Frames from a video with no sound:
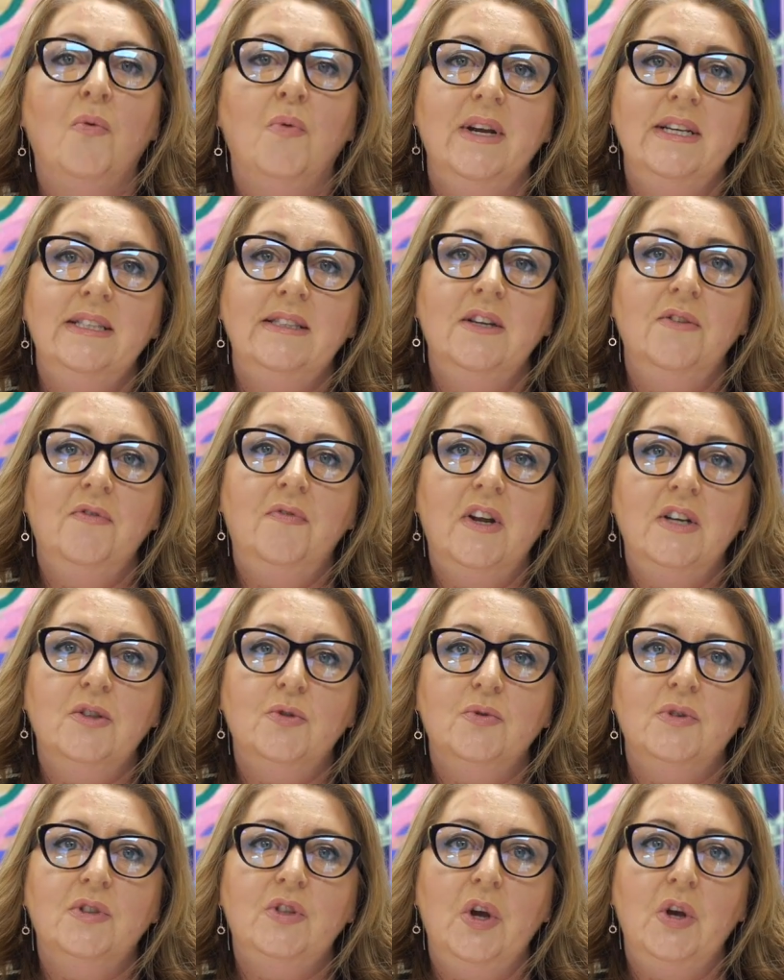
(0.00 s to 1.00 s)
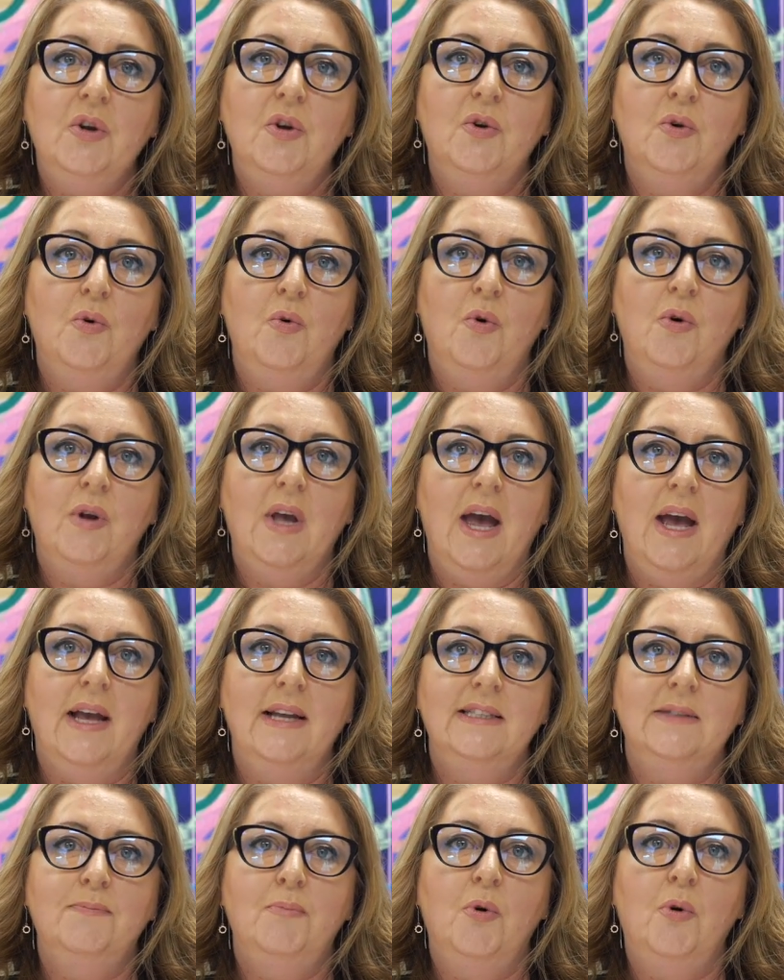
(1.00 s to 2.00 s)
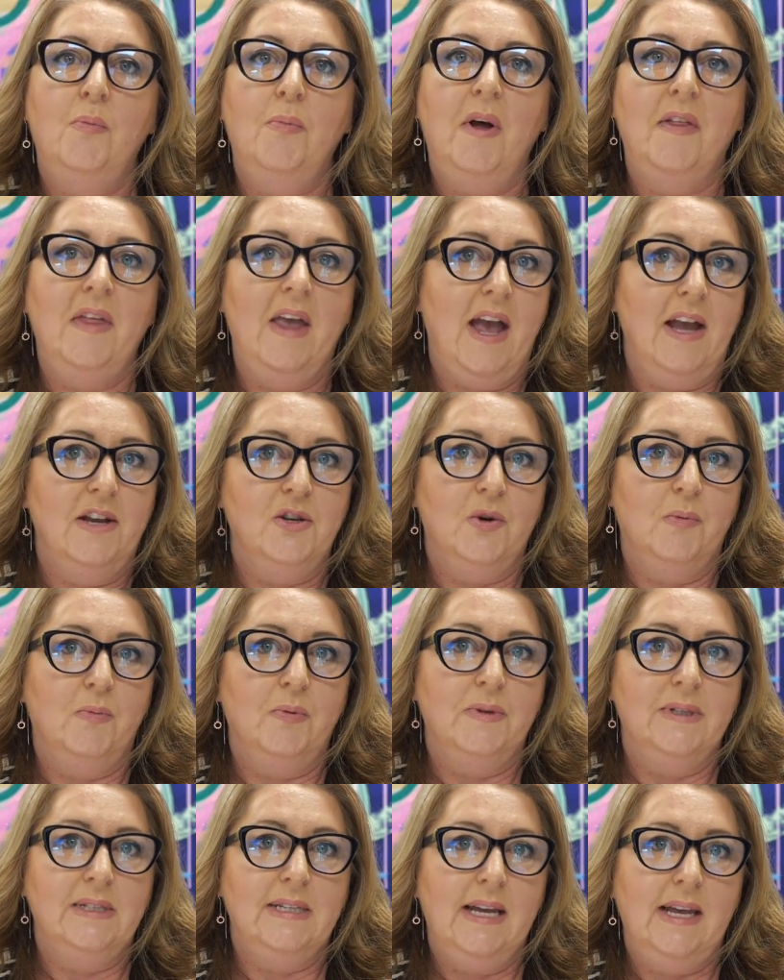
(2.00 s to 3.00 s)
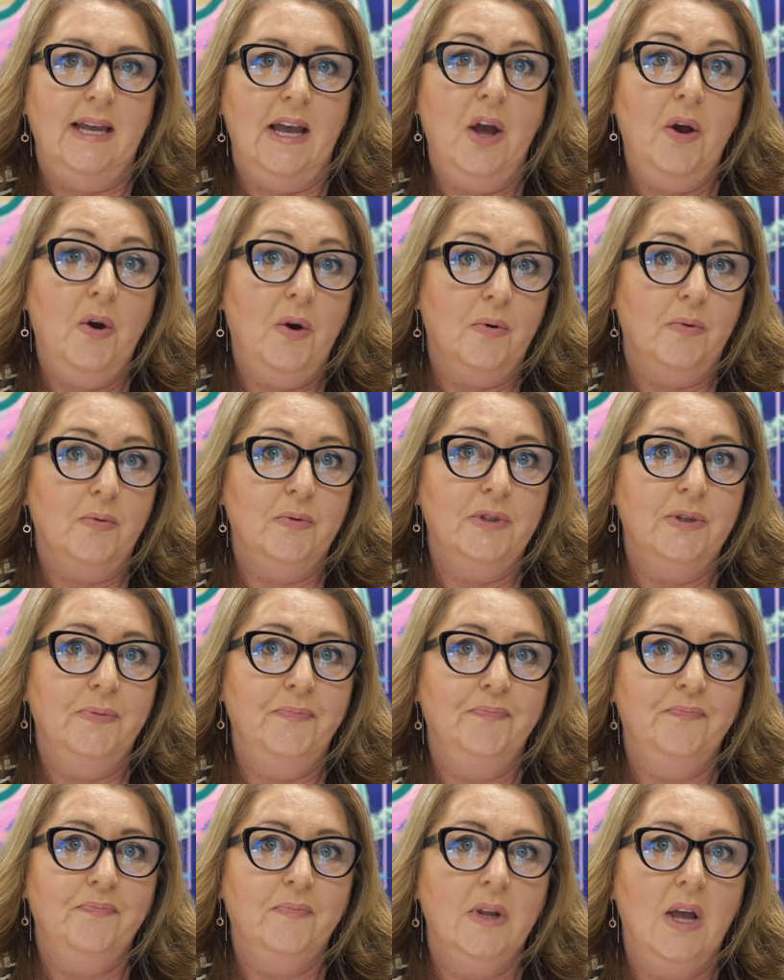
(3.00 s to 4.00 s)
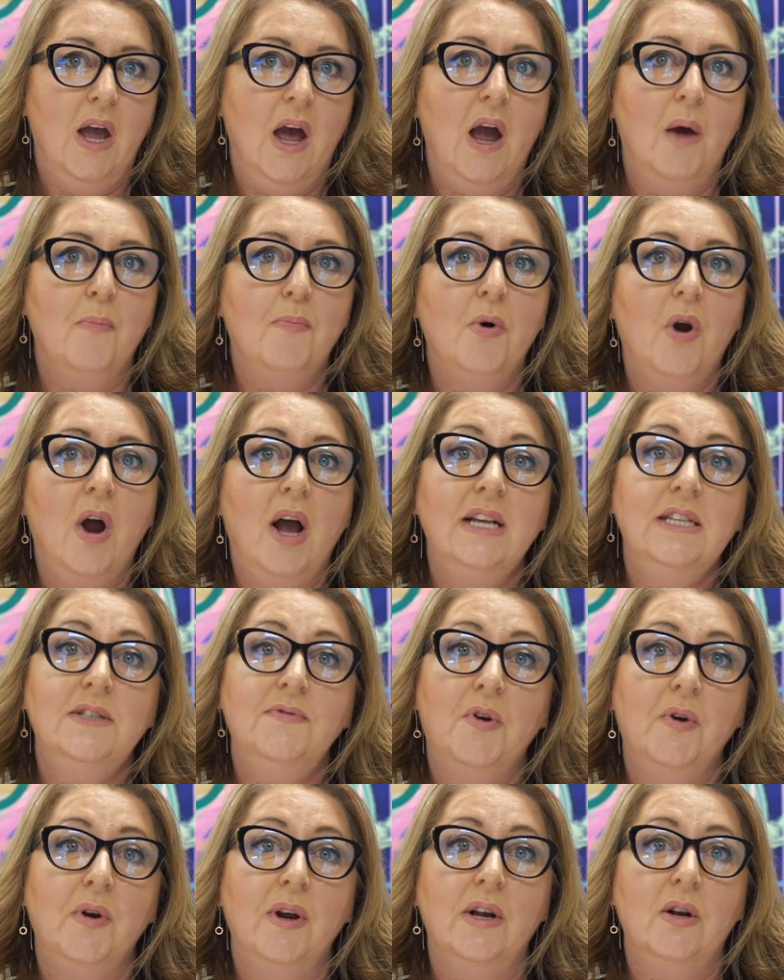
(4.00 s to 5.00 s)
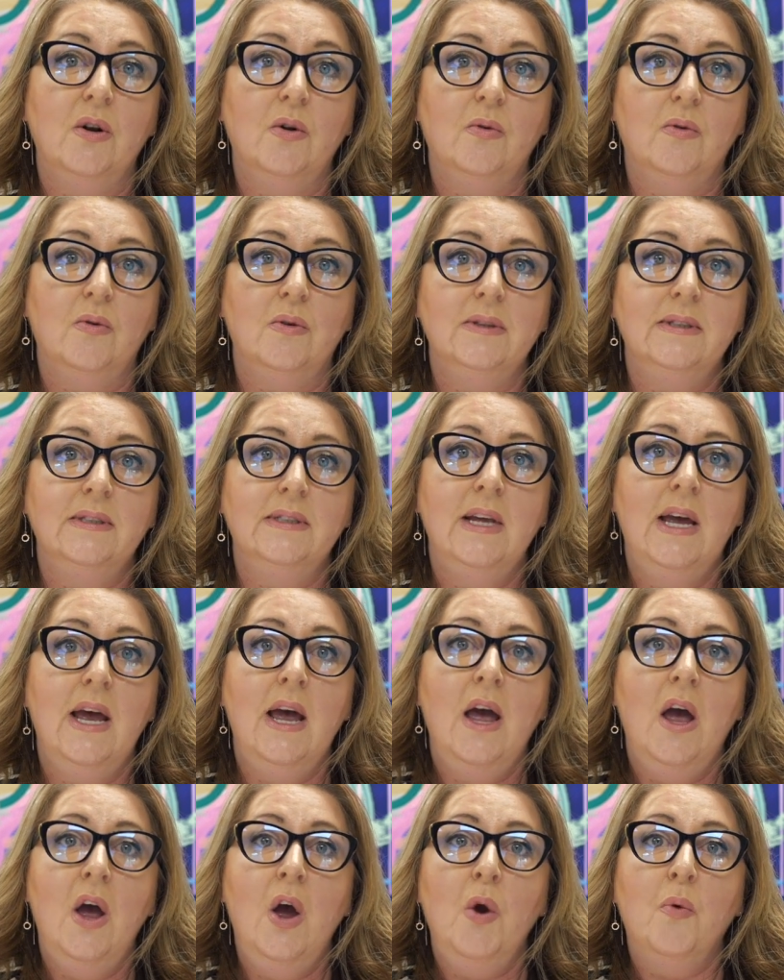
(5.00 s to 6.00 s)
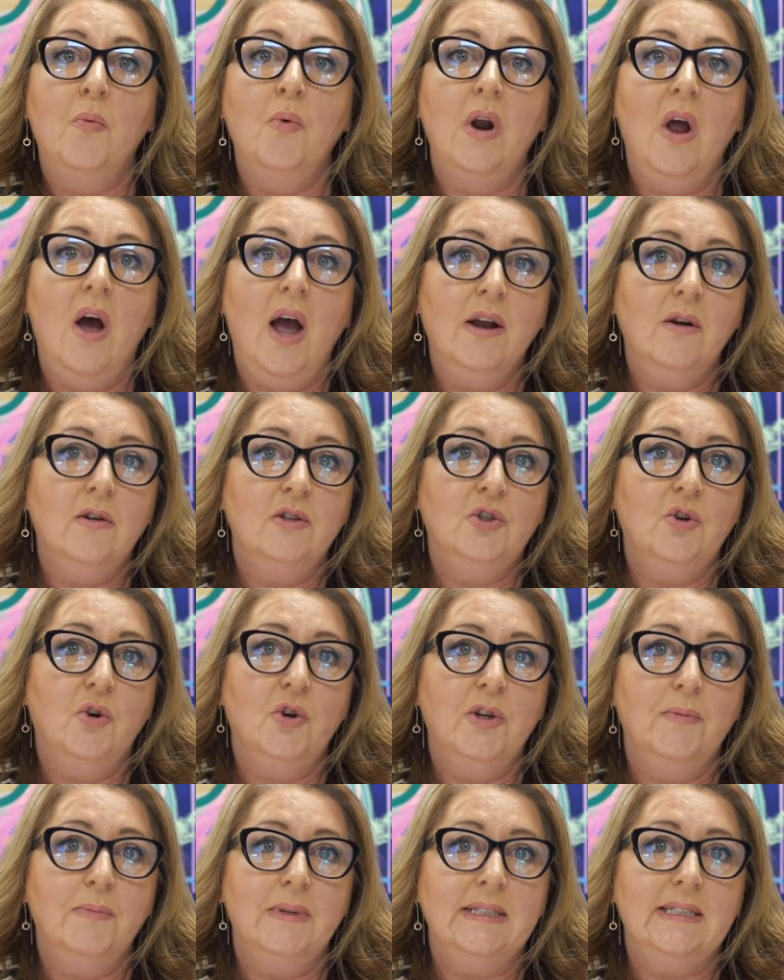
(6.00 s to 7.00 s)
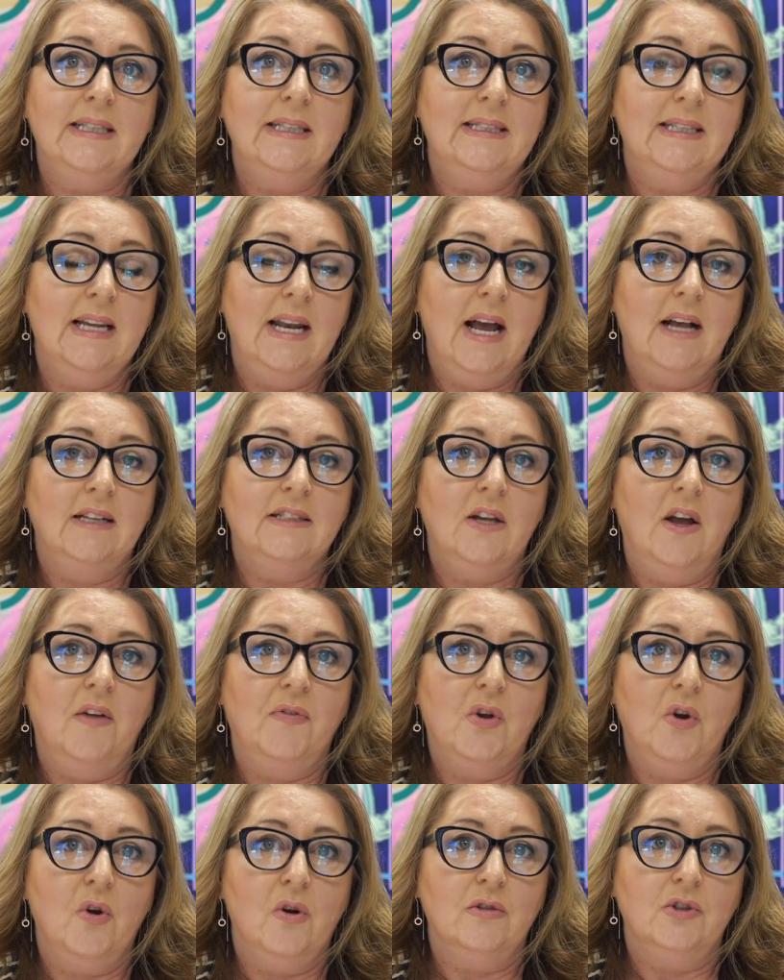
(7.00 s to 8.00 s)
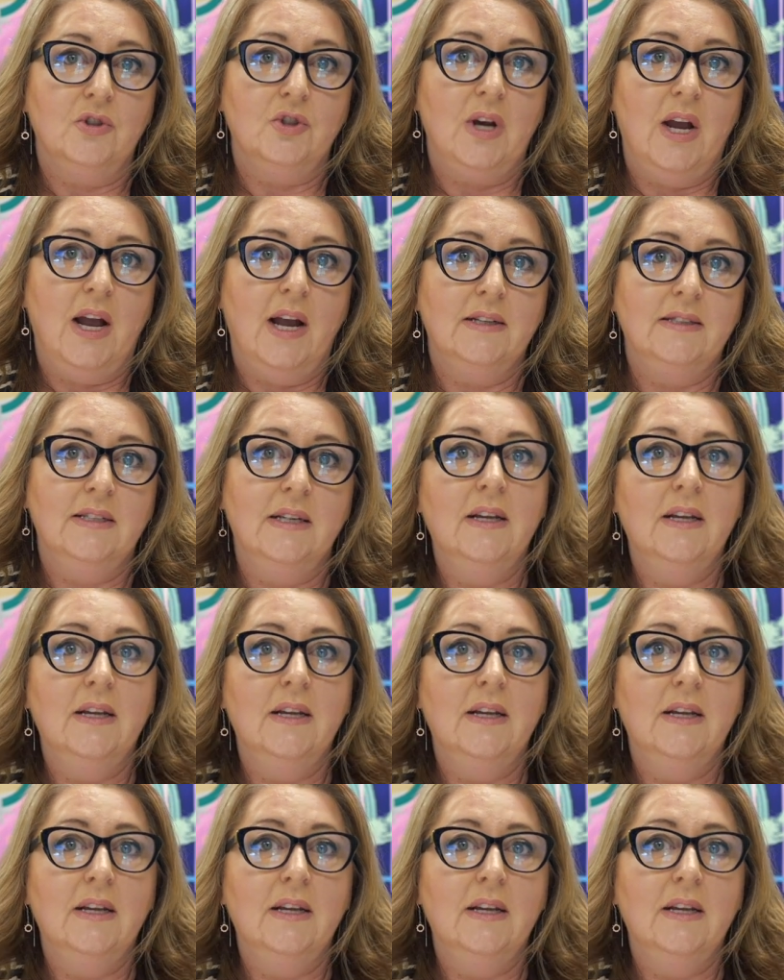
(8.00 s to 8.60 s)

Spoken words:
recent Federal Circuit Court case brought by the ACCC held a price varying clause relying on documents that sit outside the contract,